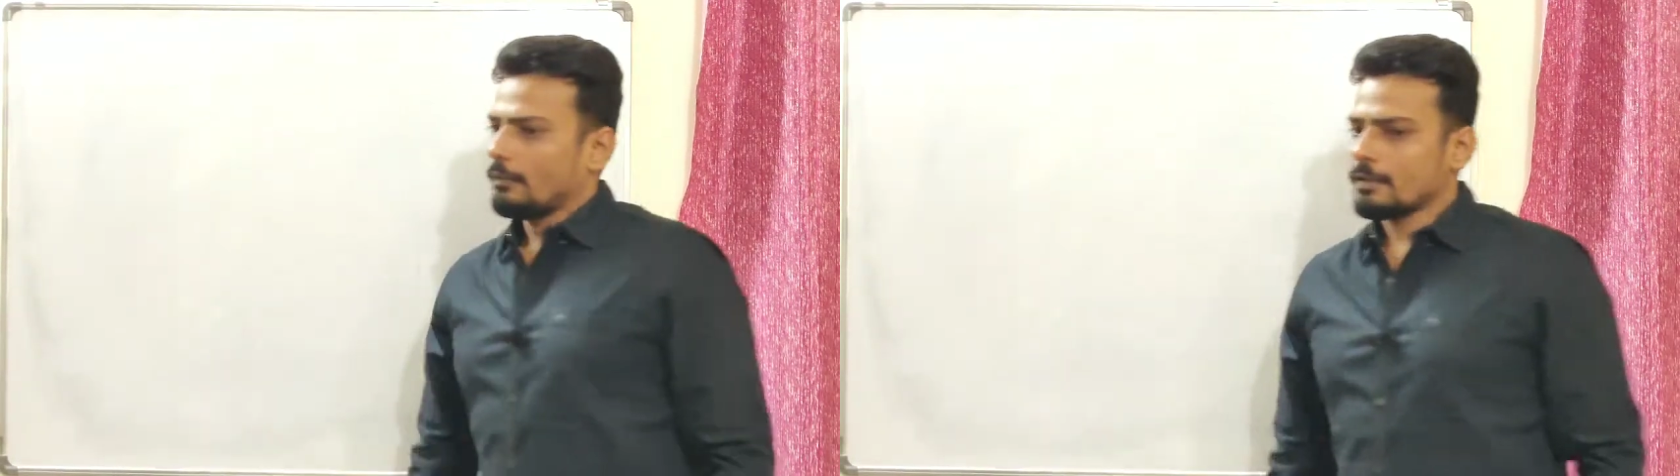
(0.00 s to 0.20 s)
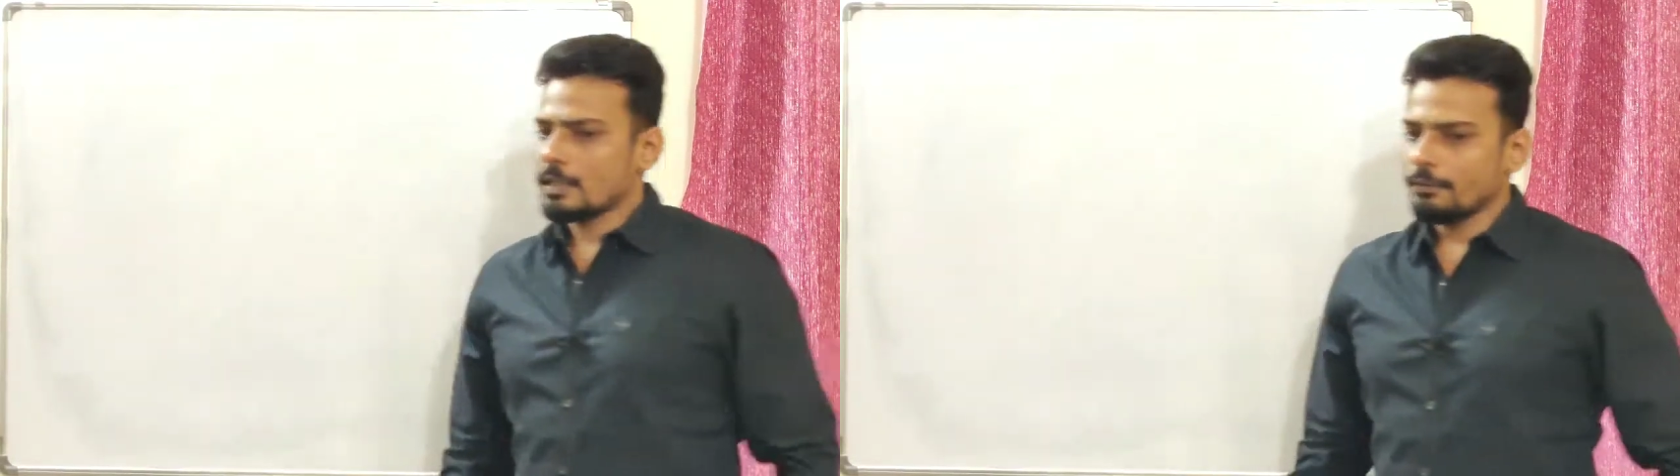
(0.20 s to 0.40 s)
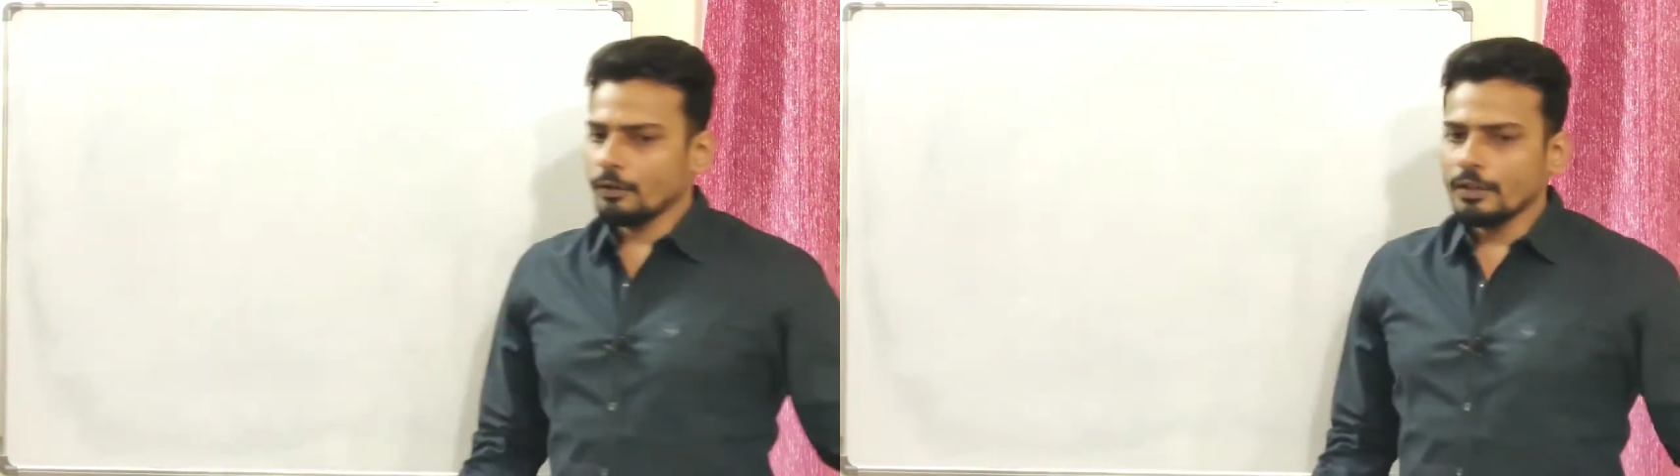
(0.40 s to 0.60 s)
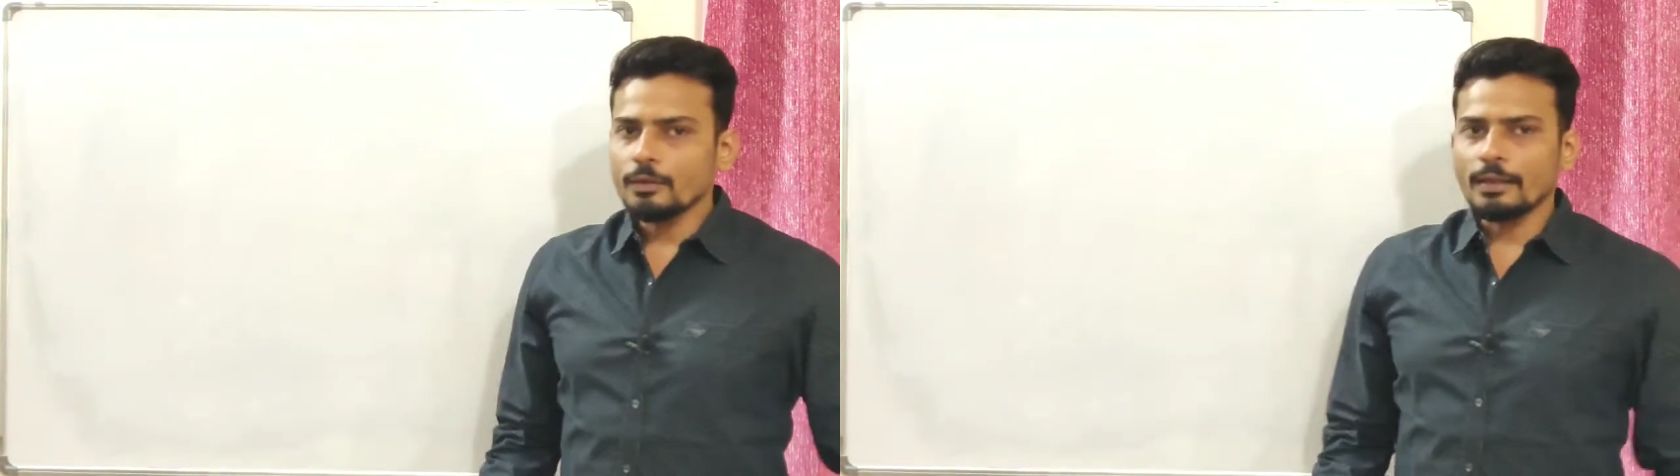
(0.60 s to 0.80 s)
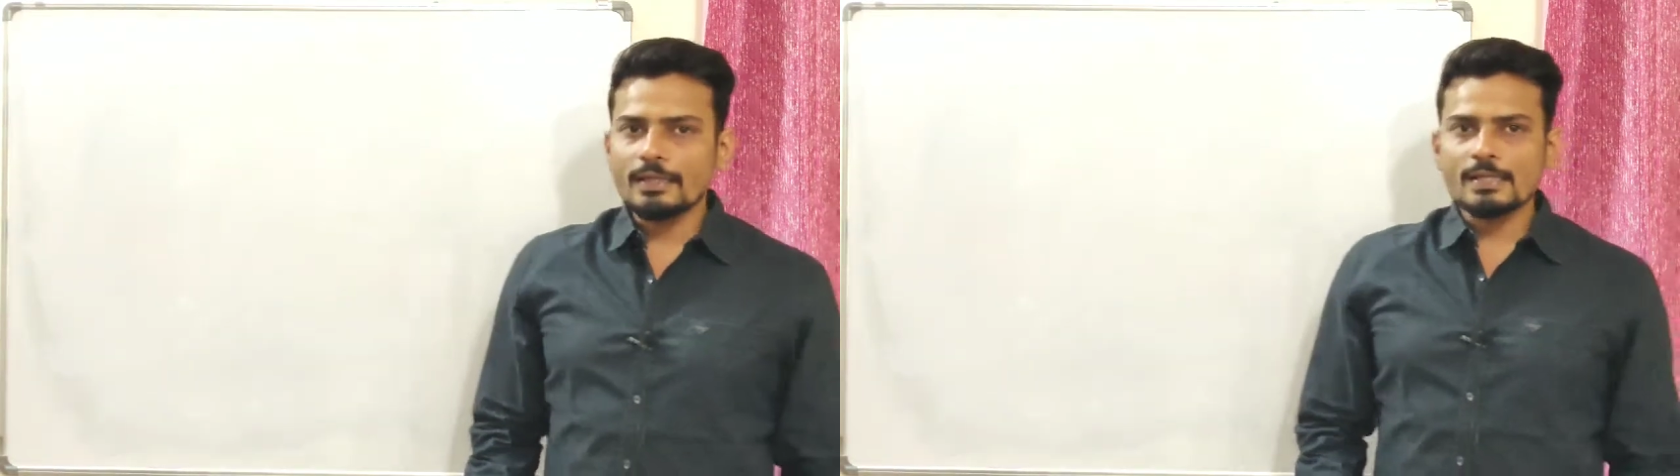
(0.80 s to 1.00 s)
First of all, you need
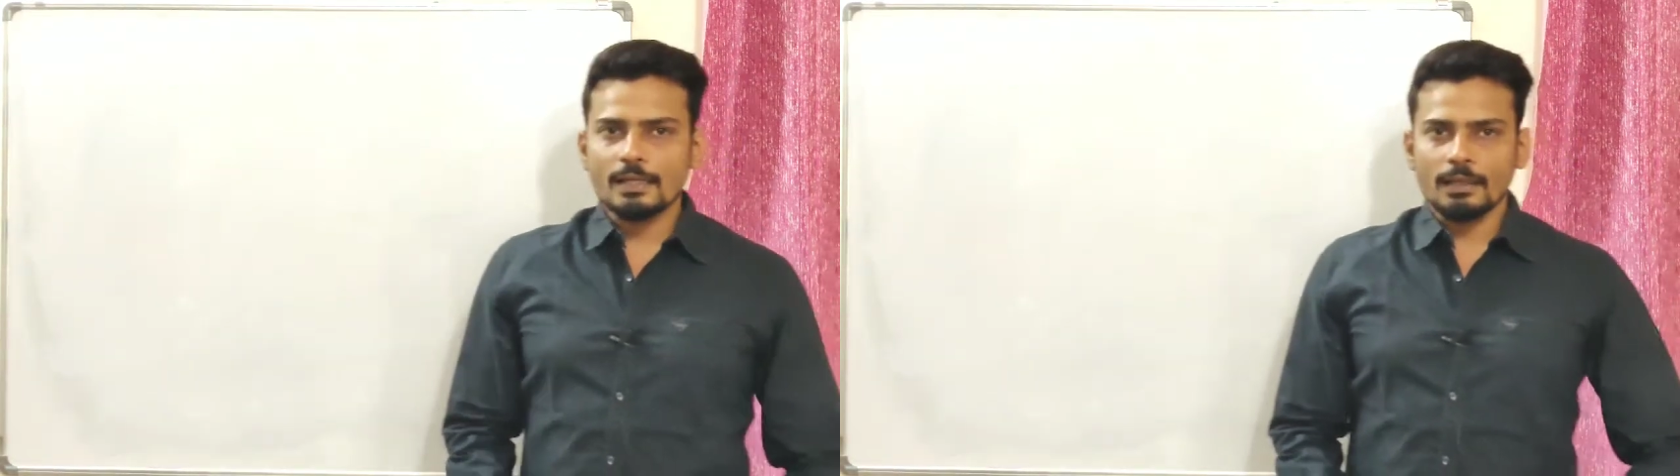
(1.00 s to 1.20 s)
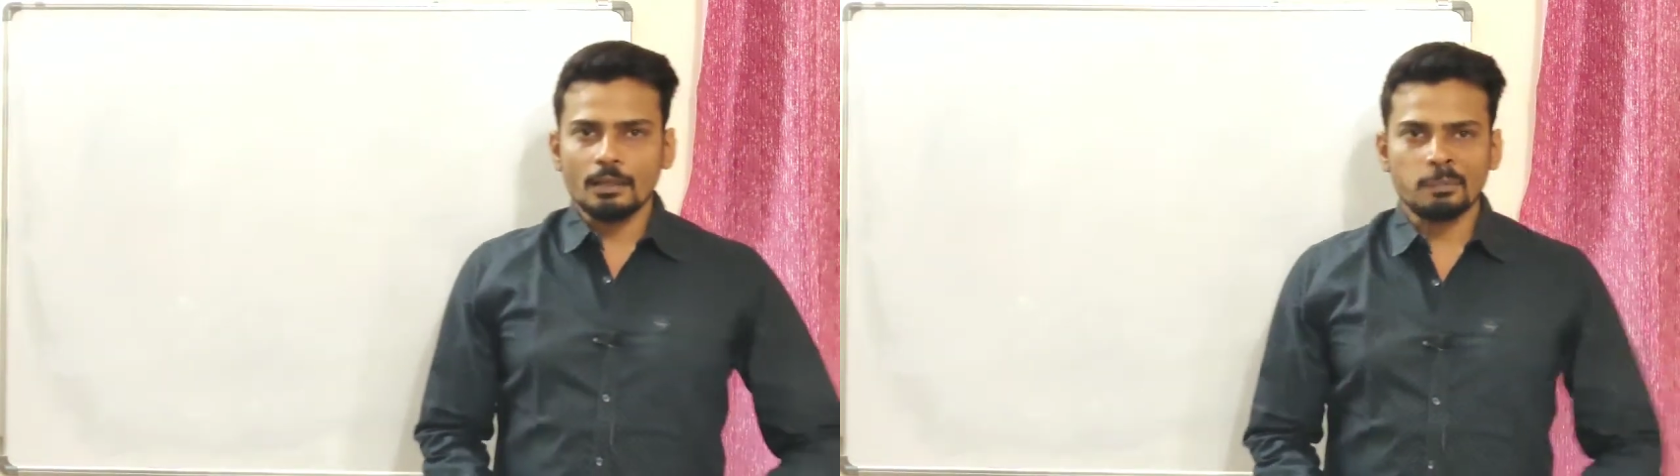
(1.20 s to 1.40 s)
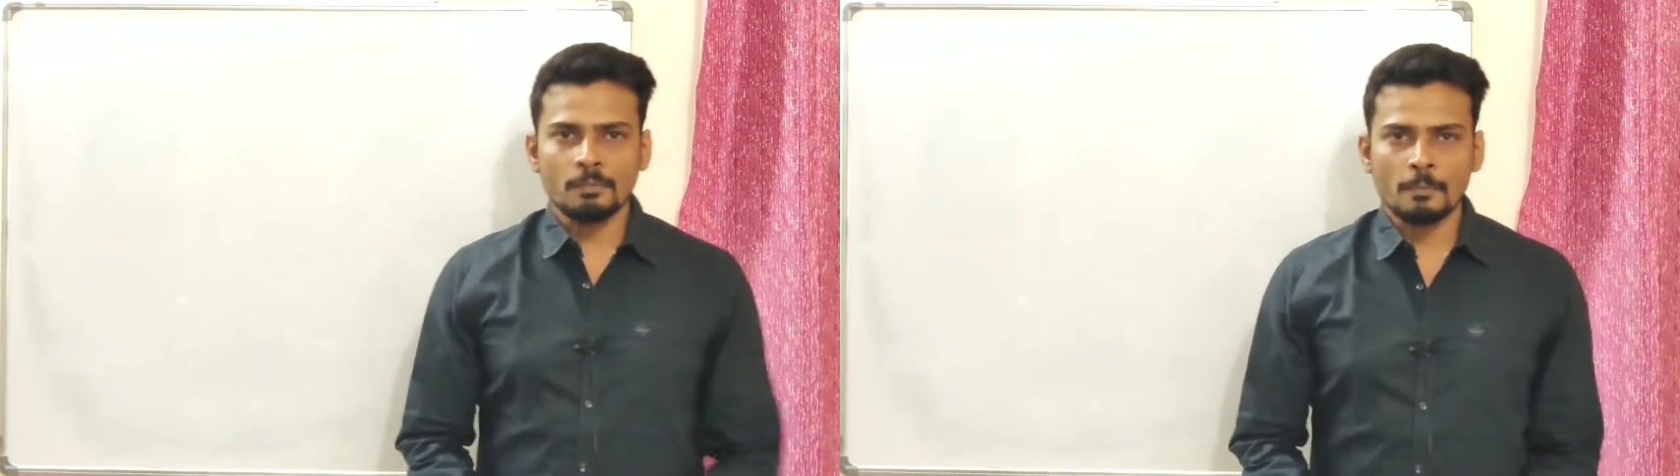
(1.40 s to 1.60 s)
to understand